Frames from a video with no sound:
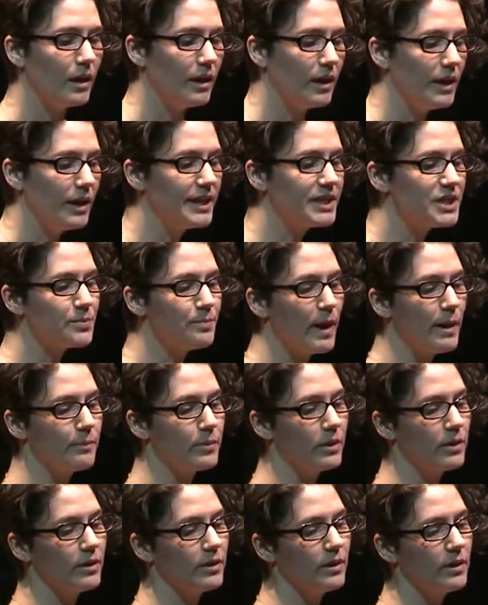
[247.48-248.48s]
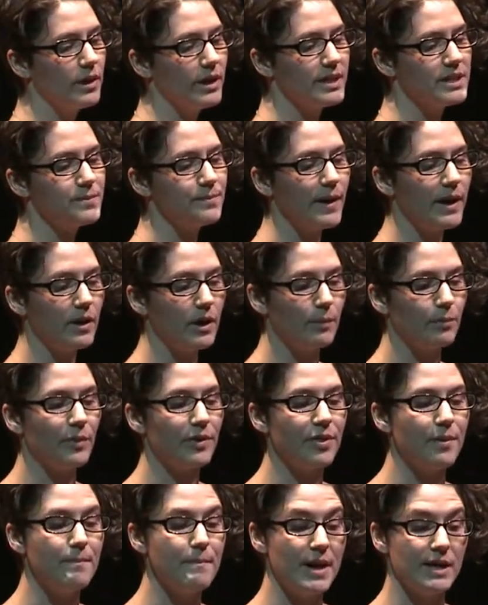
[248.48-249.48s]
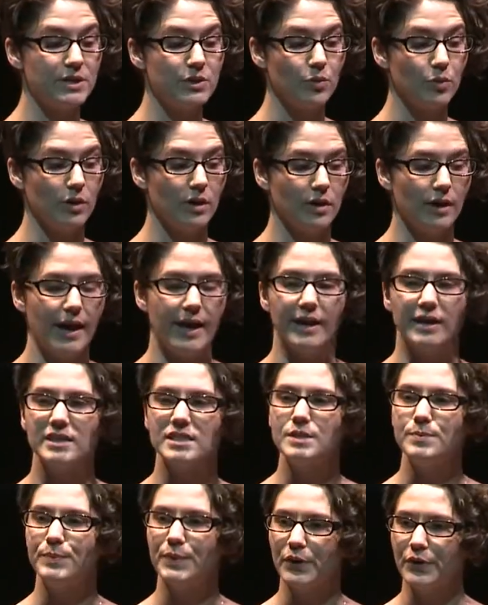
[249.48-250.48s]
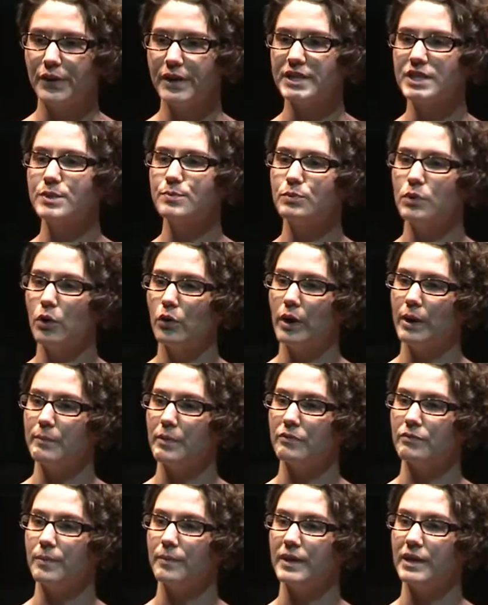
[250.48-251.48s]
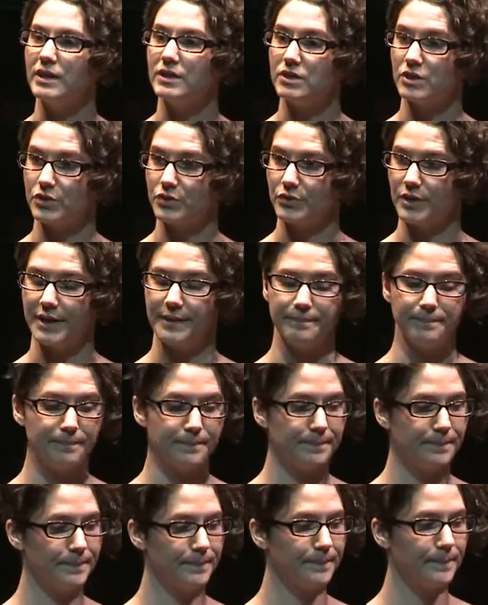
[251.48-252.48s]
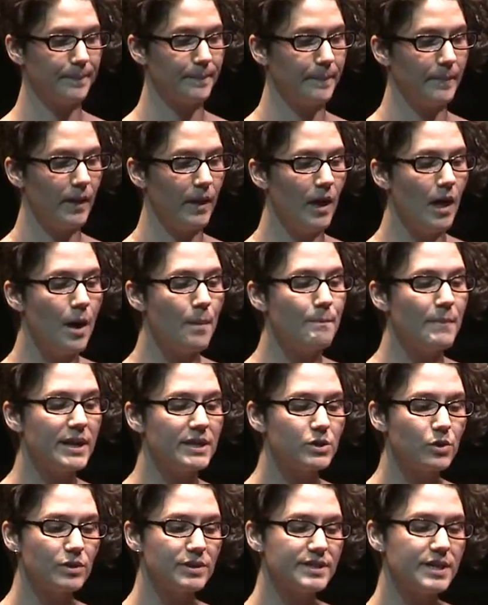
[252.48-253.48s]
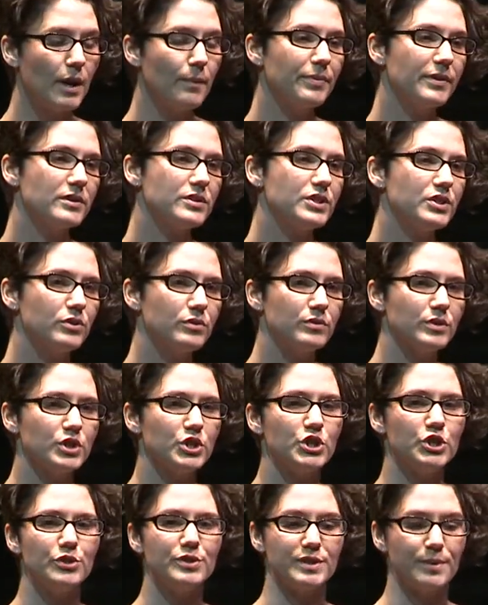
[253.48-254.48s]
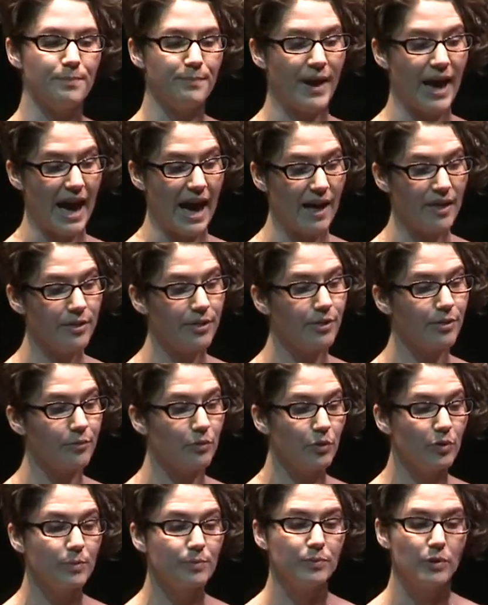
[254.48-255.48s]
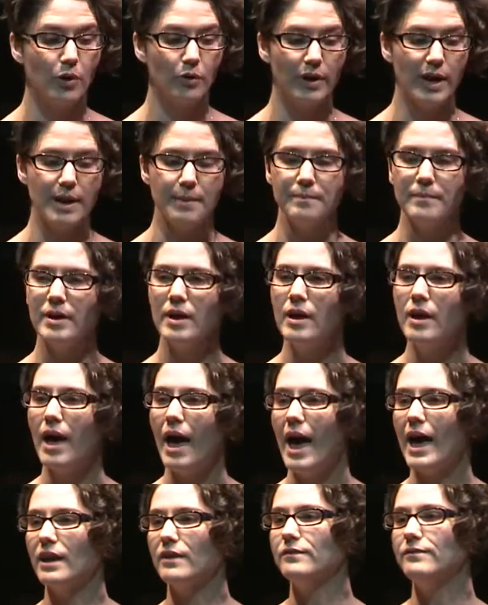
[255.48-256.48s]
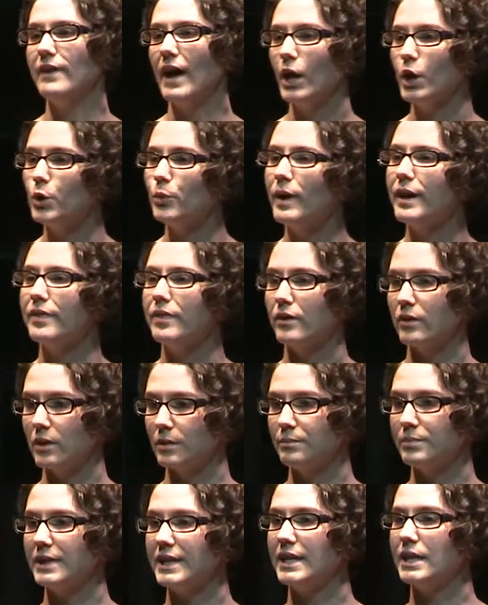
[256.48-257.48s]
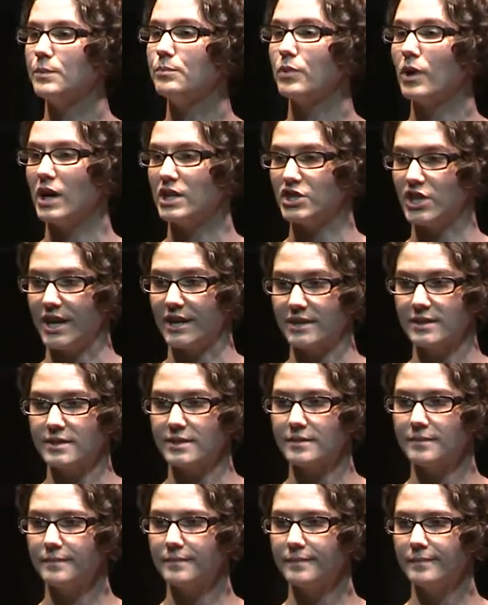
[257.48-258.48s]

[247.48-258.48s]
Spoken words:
Each member is paired up with a mentor, an experienced programmer from the industry. Mentors help their students choose a path through the program and evaluate their completed projects.